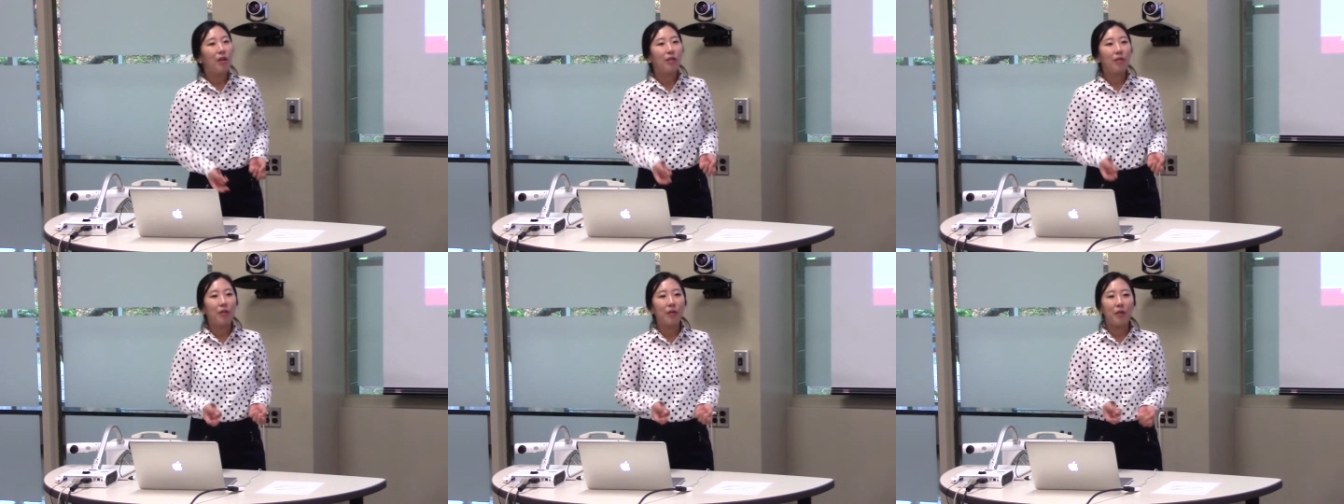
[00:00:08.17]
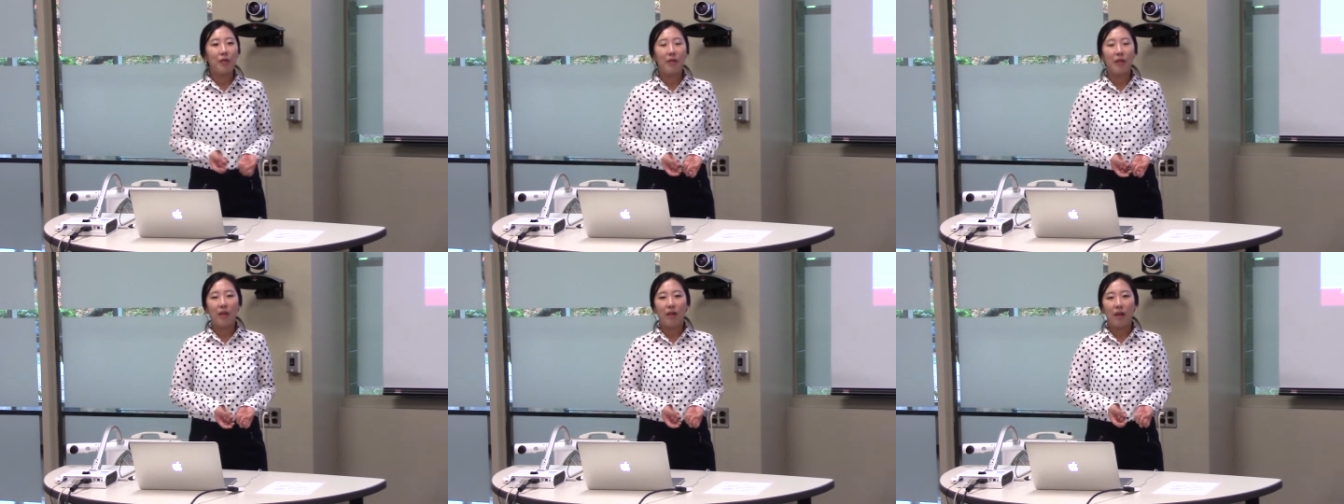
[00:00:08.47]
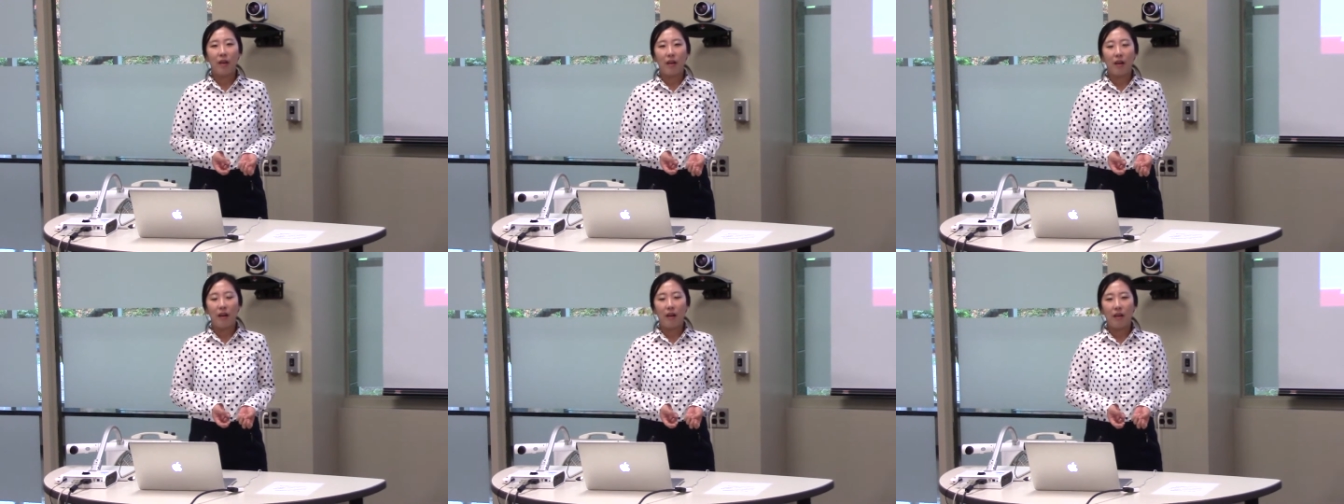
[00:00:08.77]
Do you,
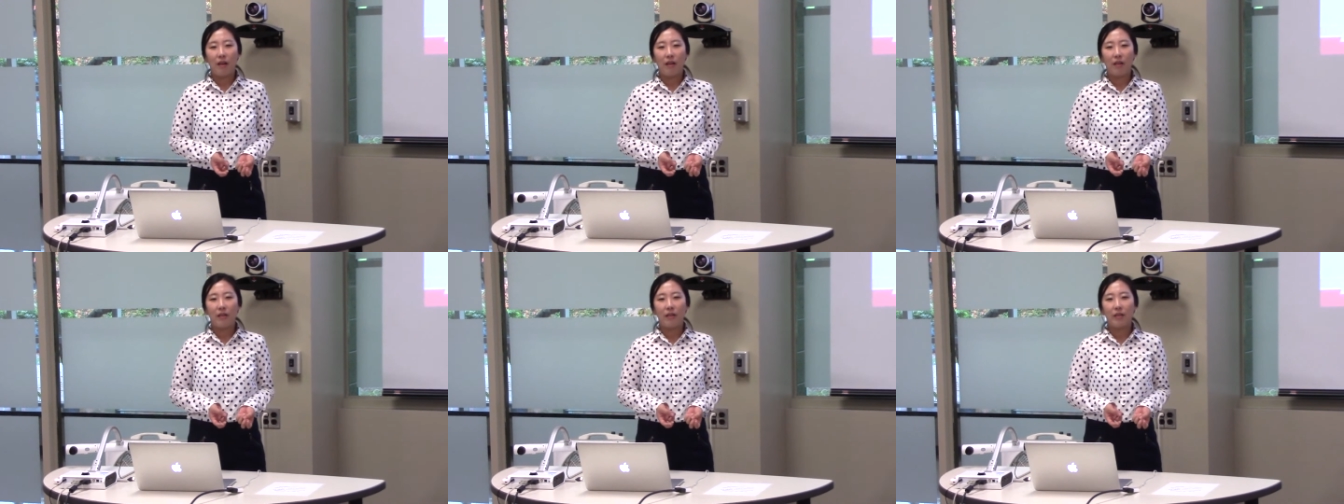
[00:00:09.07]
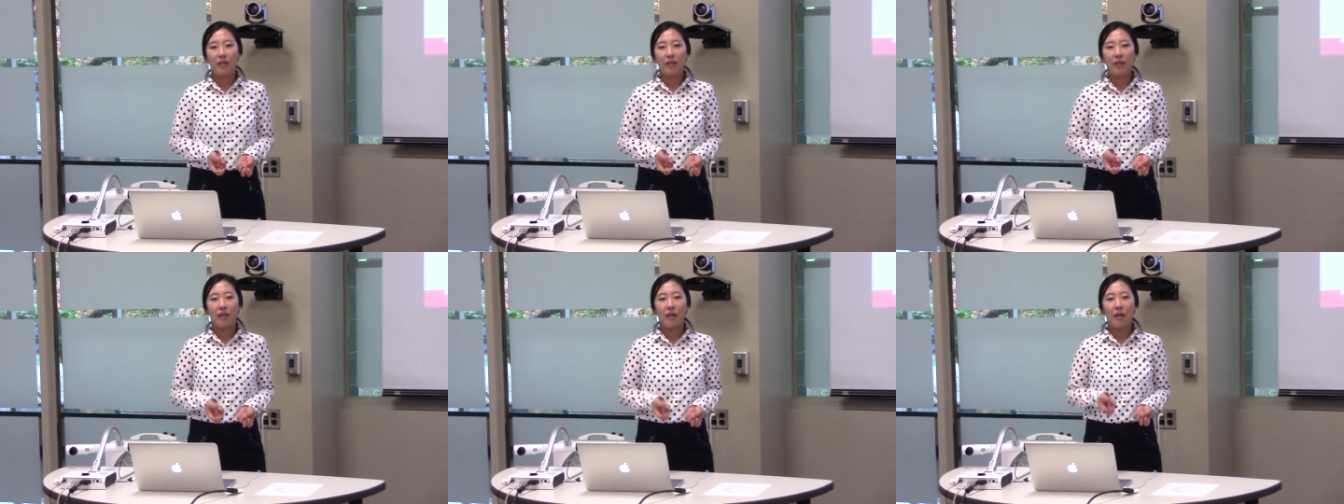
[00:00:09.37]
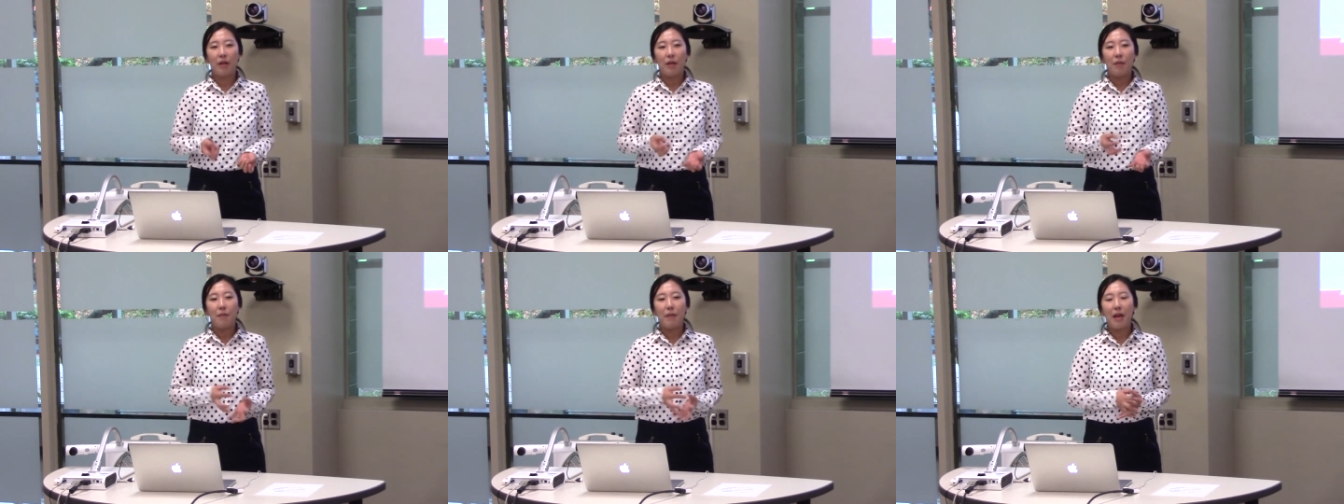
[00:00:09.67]

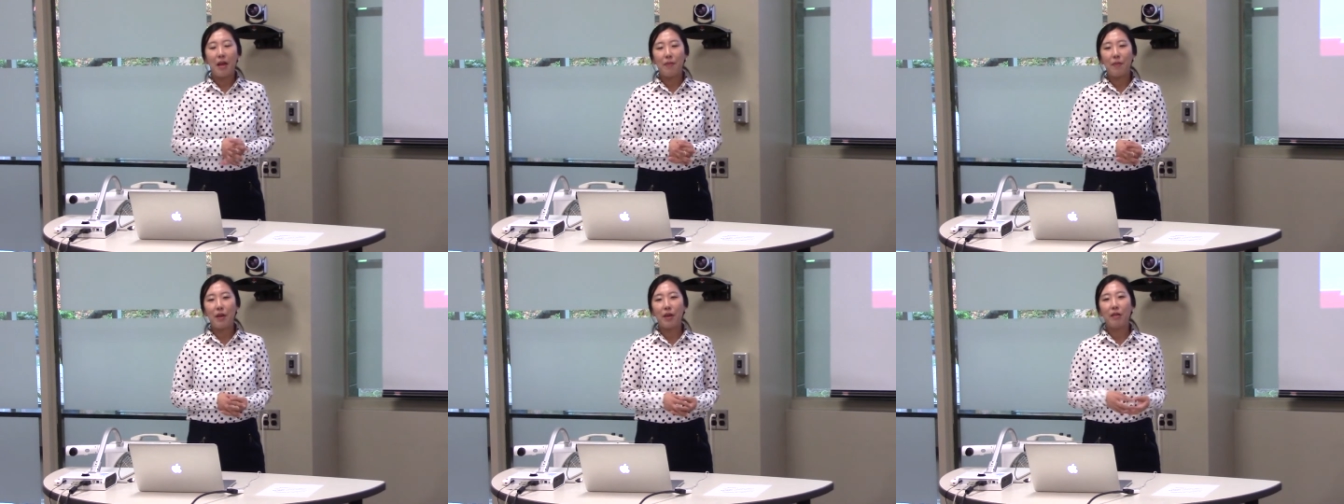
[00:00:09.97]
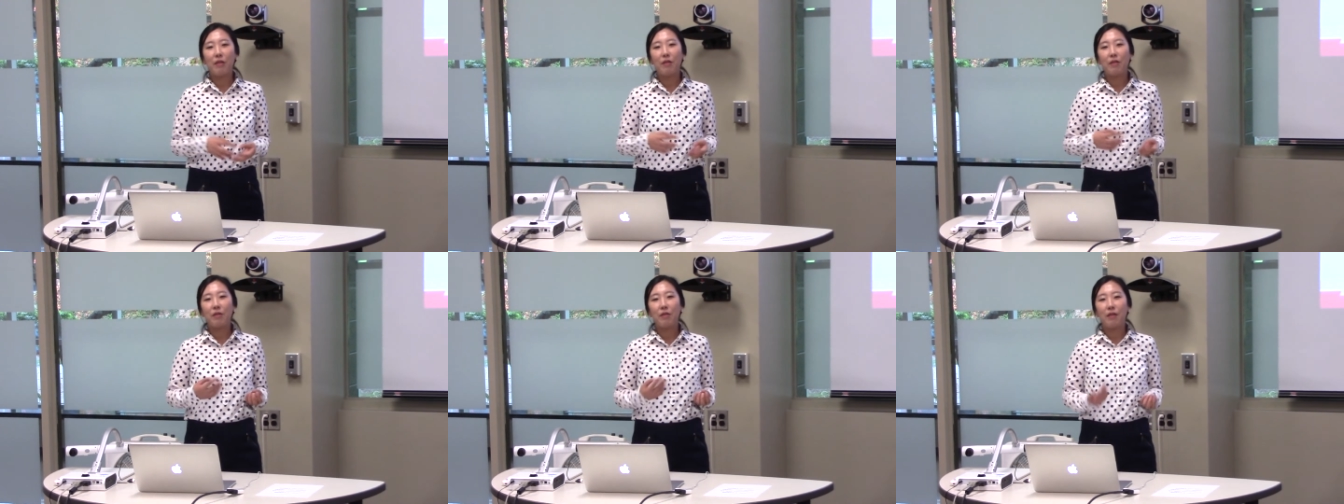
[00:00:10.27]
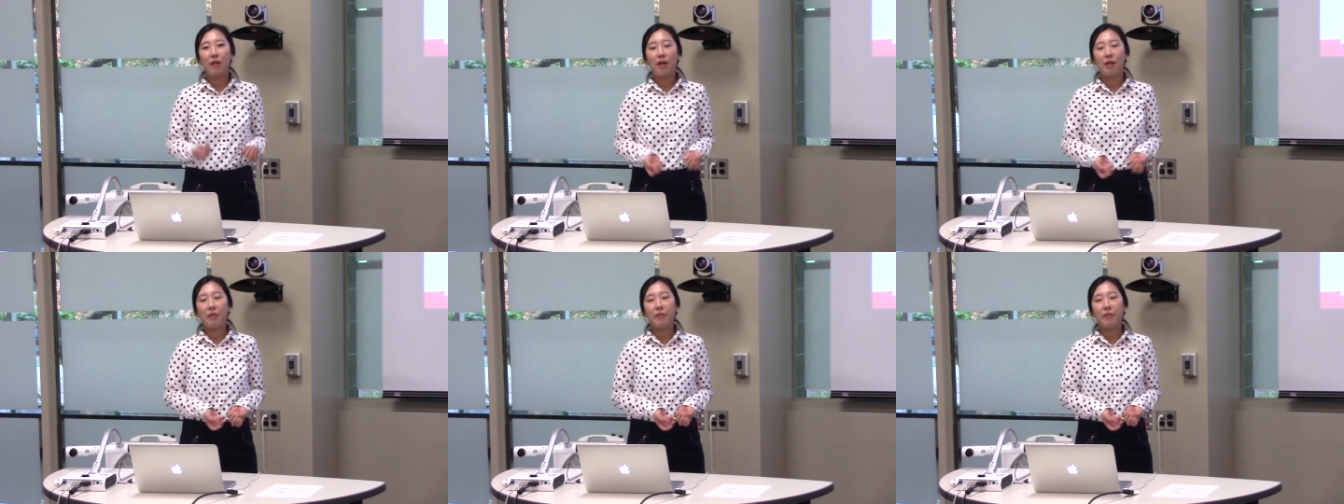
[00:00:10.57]
maybe you are